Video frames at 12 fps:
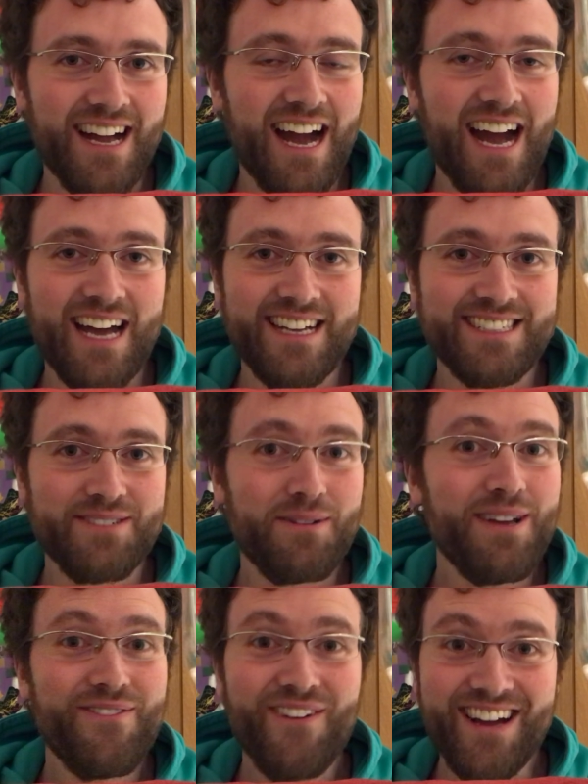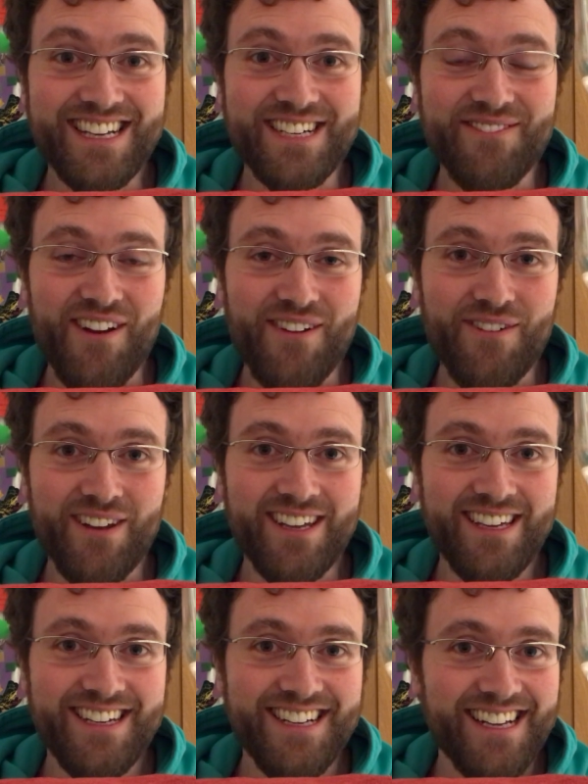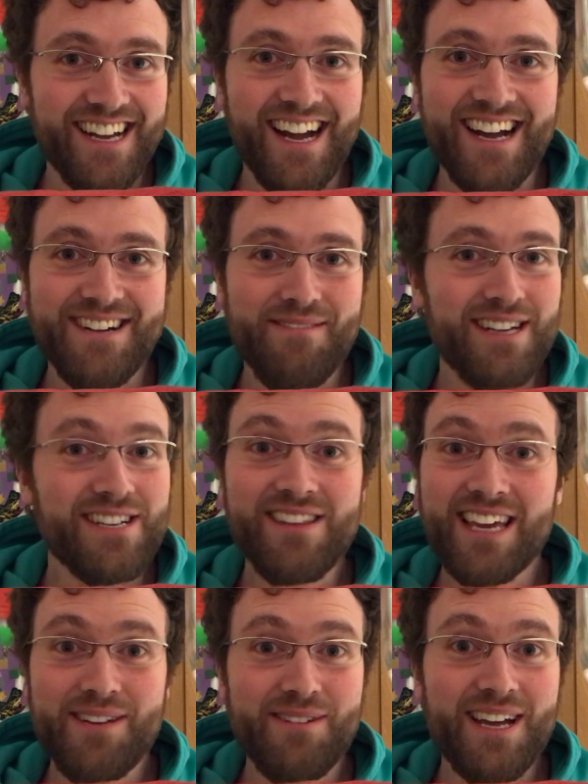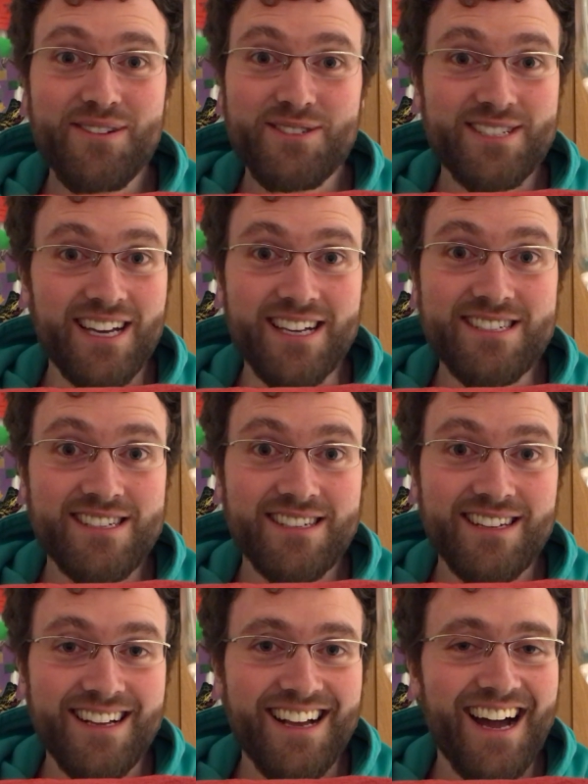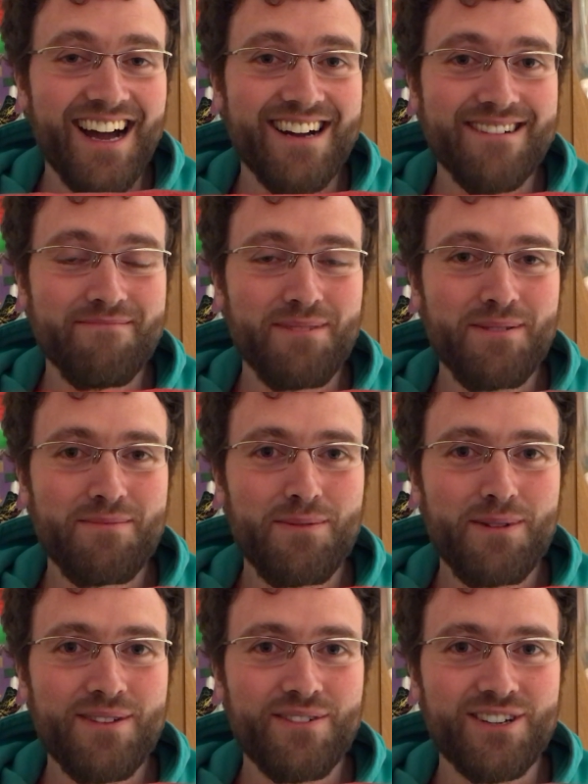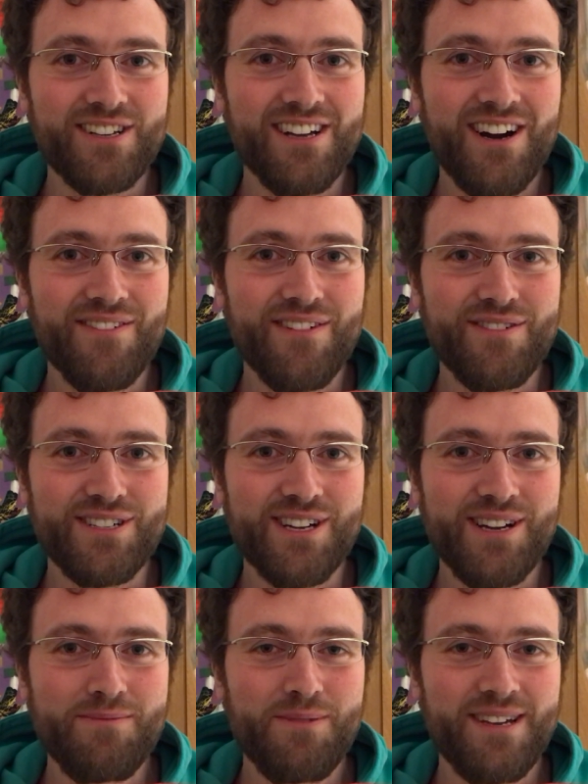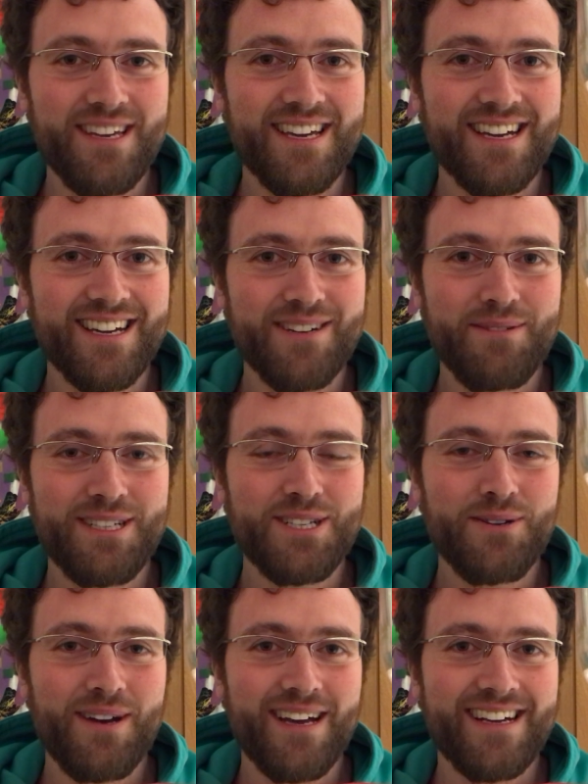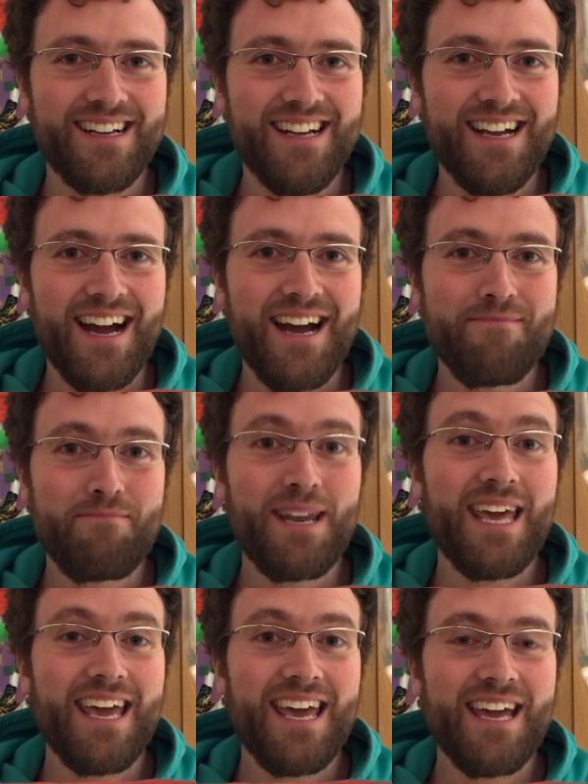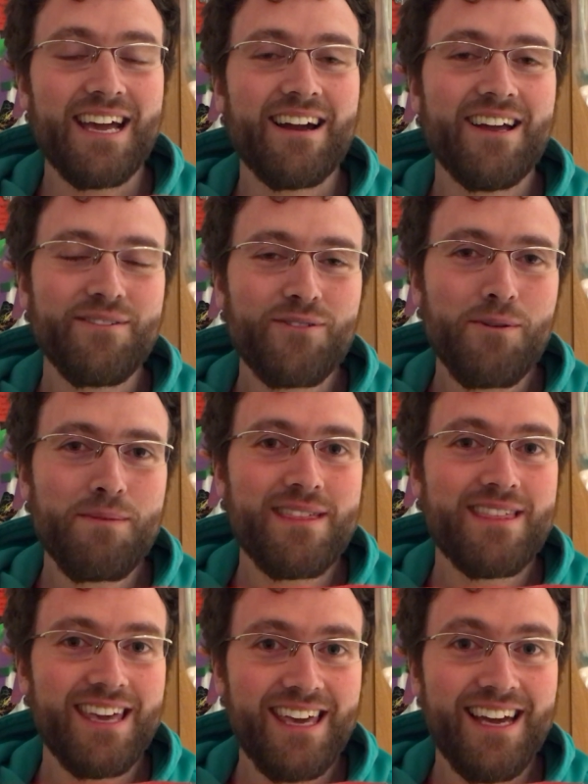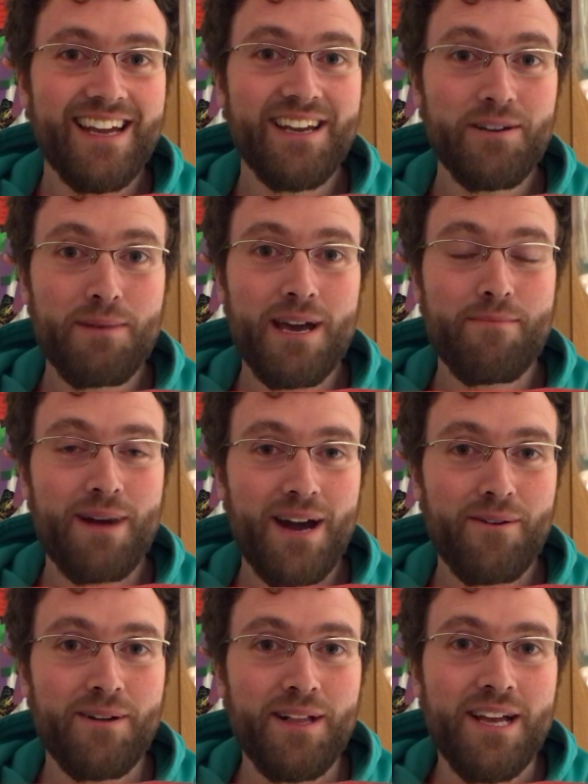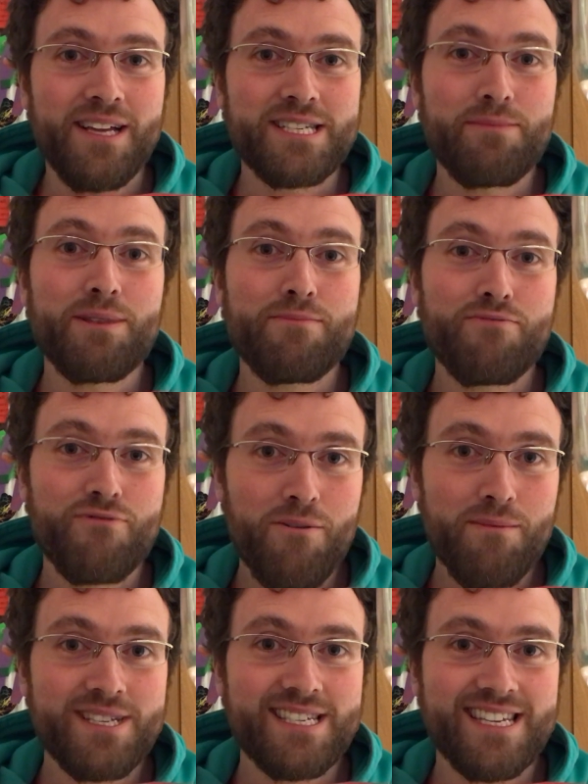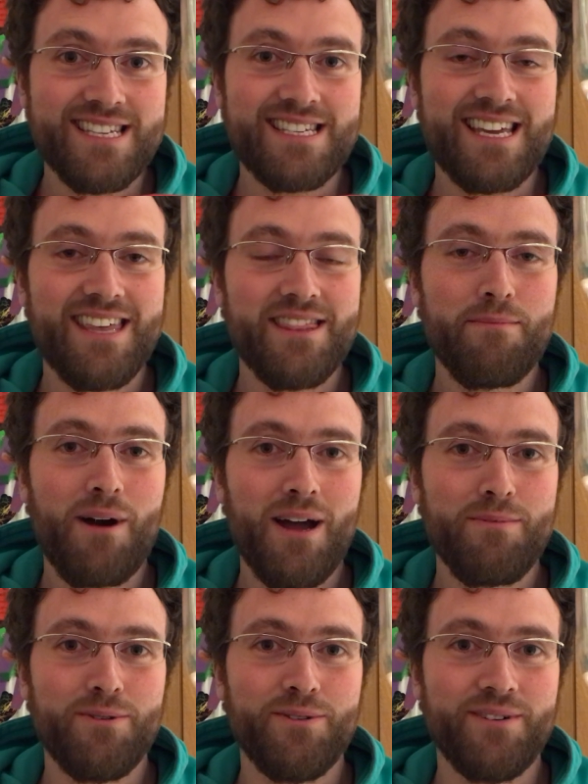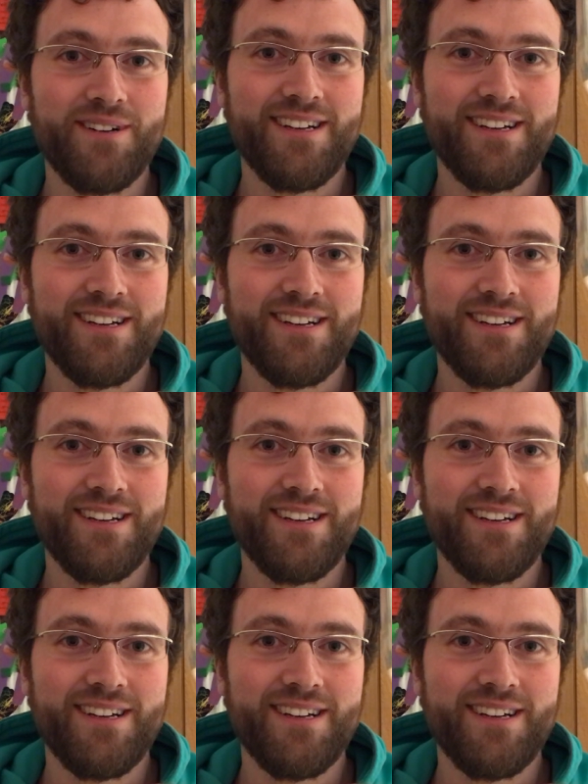And we find it very funny. I don't think anyone else does, but we have a good laugh every time we do it. But it kind of got me thinking a little bit about some of the promises in the Bible.